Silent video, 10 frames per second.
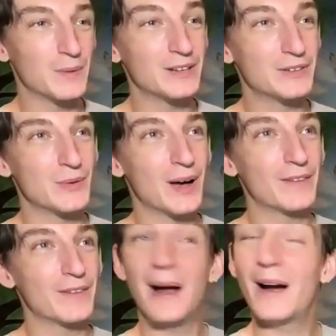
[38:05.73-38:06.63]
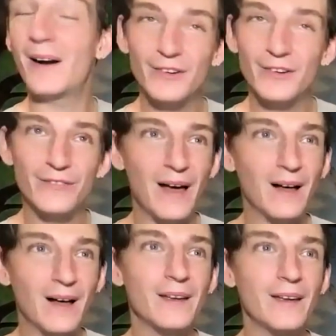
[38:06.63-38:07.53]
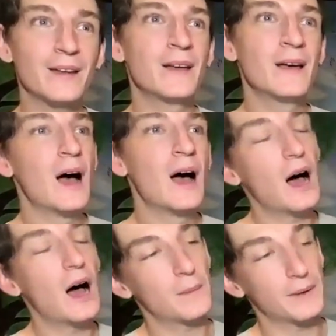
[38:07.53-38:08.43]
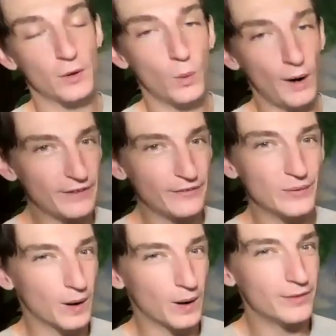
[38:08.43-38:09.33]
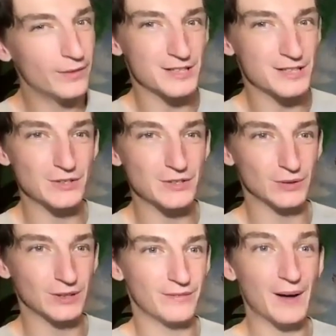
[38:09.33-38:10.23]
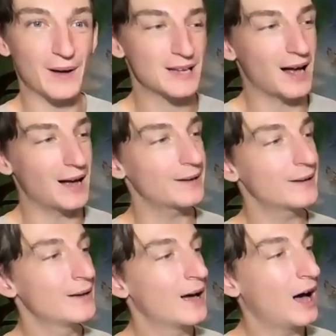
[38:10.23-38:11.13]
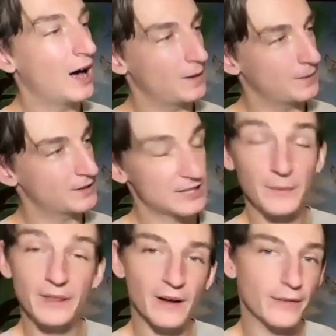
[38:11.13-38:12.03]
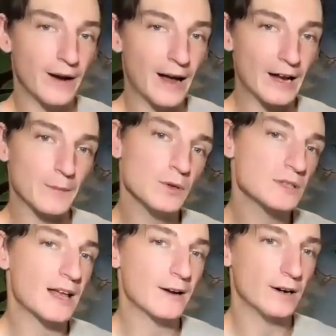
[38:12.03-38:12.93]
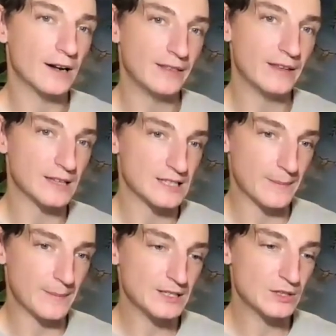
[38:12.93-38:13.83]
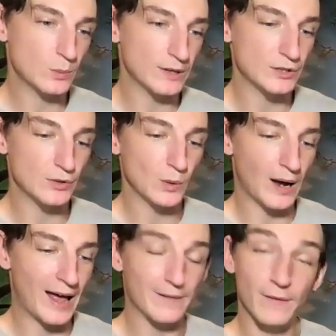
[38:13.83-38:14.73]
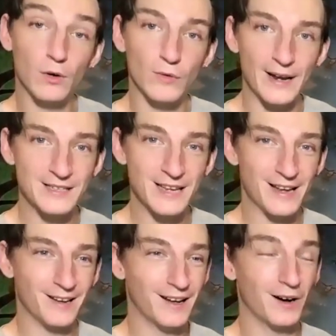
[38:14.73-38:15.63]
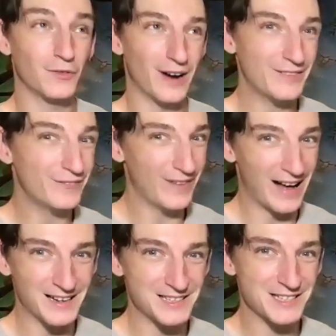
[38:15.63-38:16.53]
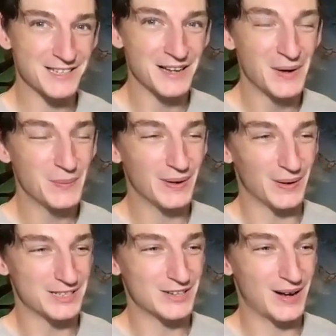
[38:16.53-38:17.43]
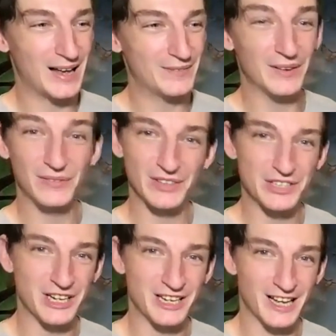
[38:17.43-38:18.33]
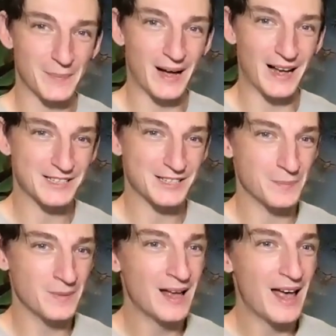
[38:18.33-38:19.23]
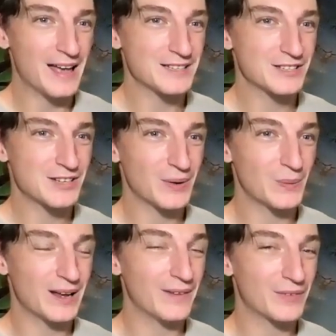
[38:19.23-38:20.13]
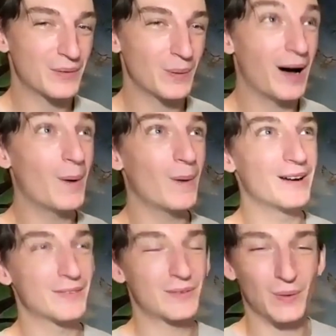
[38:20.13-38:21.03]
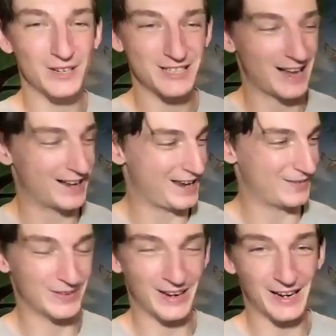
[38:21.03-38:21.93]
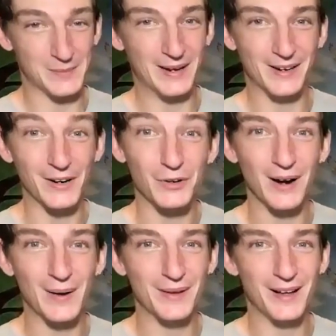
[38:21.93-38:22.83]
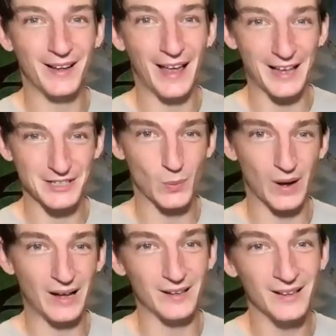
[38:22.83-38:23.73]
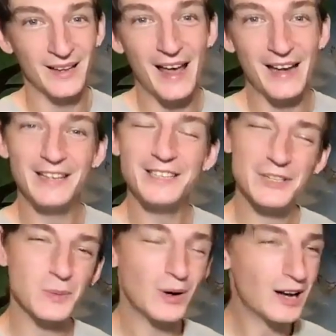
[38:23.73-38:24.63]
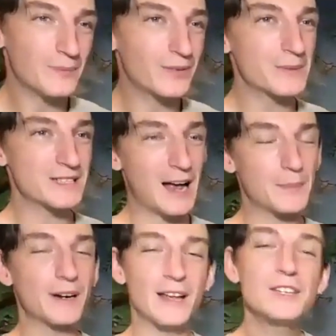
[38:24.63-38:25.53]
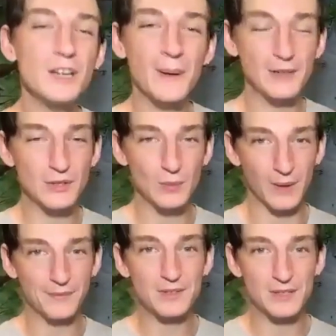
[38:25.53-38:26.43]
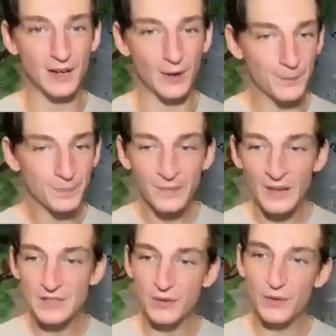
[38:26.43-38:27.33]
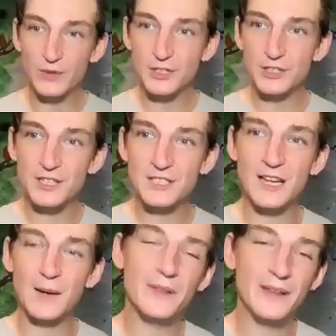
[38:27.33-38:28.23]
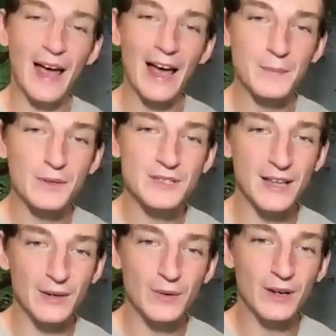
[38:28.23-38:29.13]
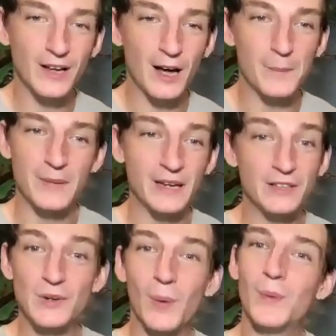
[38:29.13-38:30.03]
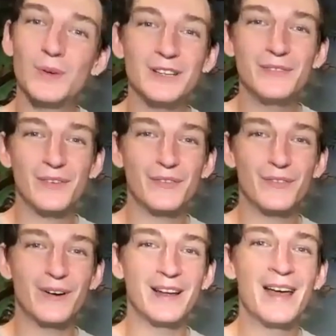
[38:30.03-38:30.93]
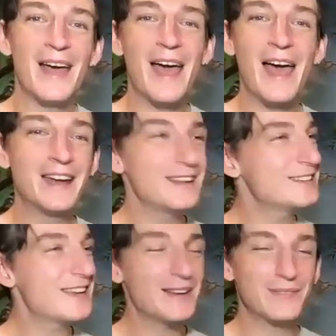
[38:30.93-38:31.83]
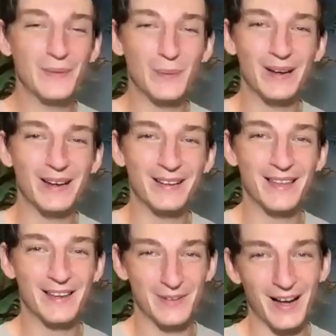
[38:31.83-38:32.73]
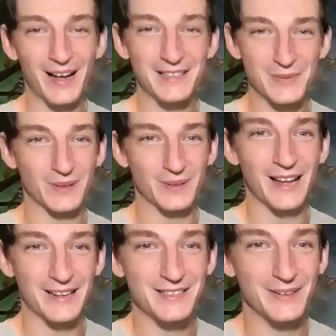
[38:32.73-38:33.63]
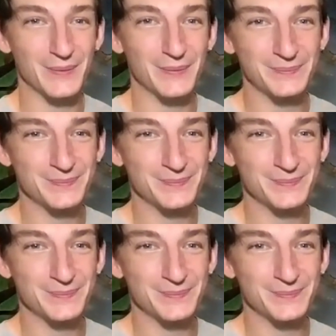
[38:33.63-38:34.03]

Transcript: We do have a peregrine falcon, and quite a few others that do live outside. Some of the other animals that are in the exhibits, we do have a red fox. We also have a Virginia opossum, and so we have. Oh, and of course, I can't forget about our groundhog as well. And he just woke up from his hibernation about 2 months ago. So those are just some of the animals that you can come meet totally for free any day of the week that you guys would like to.